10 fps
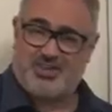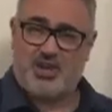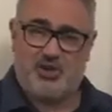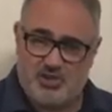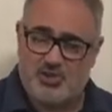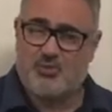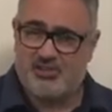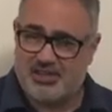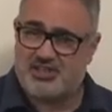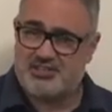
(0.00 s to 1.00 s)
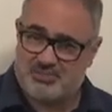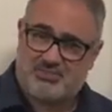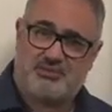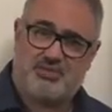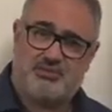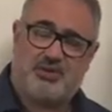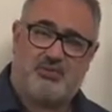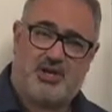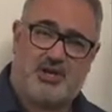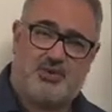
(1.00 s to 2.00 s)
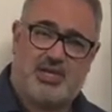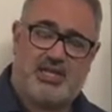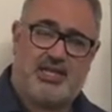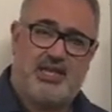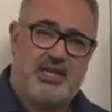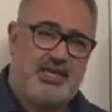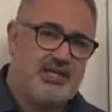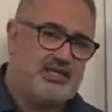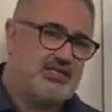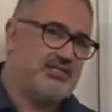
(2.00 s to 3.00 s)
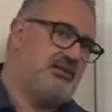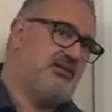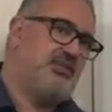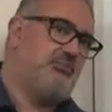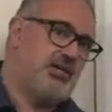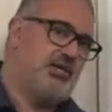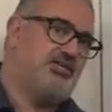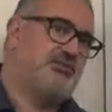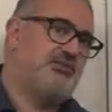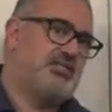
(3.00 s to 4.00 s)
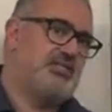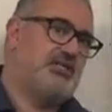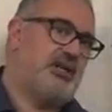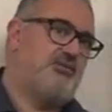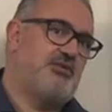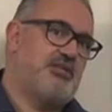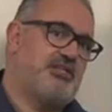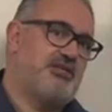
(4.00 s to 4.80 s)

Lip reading: Another one that can sometimes do it quite quickly is starting the patient on steroids.